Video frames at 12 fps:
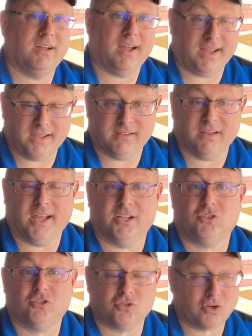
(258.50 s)
a
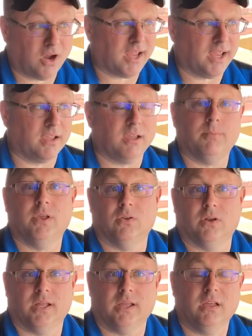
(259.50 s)
trucking
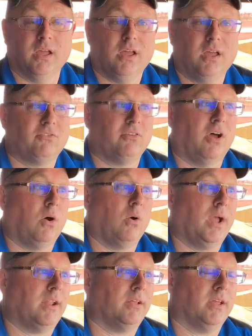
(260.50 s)
community. So,
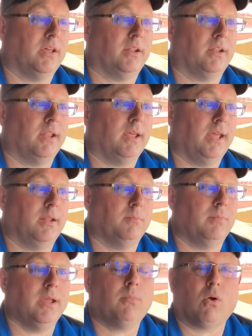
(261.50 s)
and
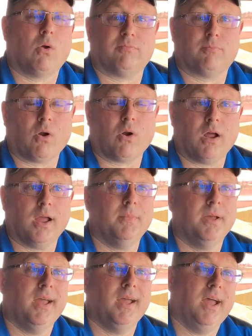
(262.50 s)
being part of Prime,
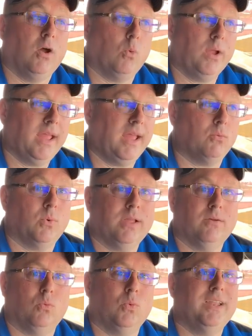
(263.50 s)
we
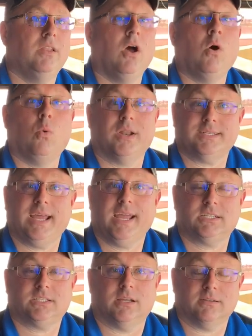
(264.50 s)
know what it
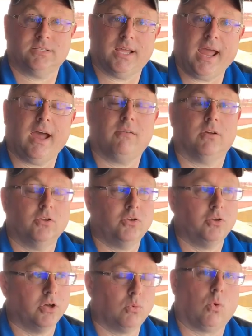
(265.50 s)
takes to have a
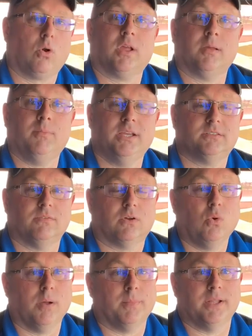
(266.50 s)
good working piece of
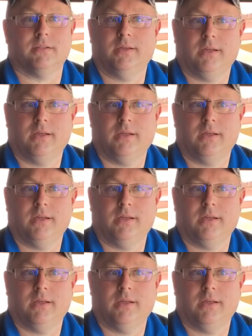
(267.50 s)
equipment.